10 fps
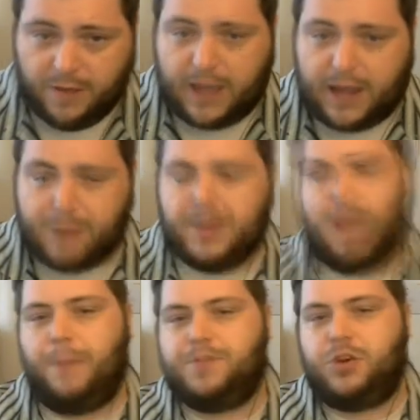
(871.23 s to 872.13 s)
They can be
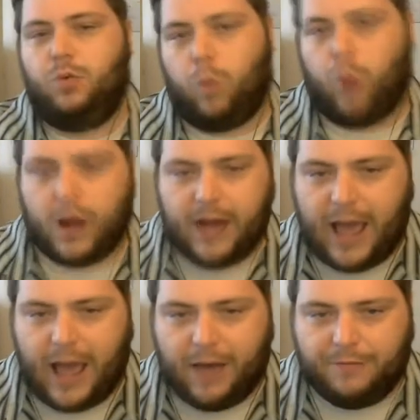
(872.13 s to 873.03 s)
up to
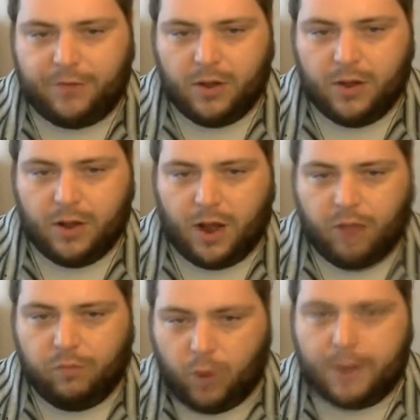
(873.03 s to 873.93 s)
1/2
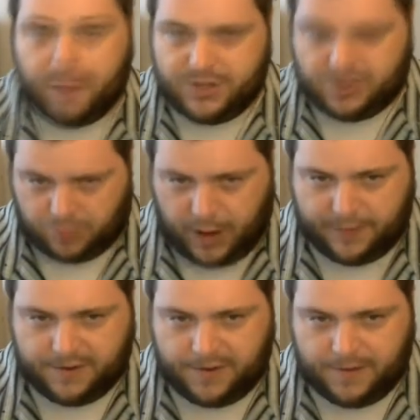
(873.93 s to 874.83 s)
of 1 month's rent.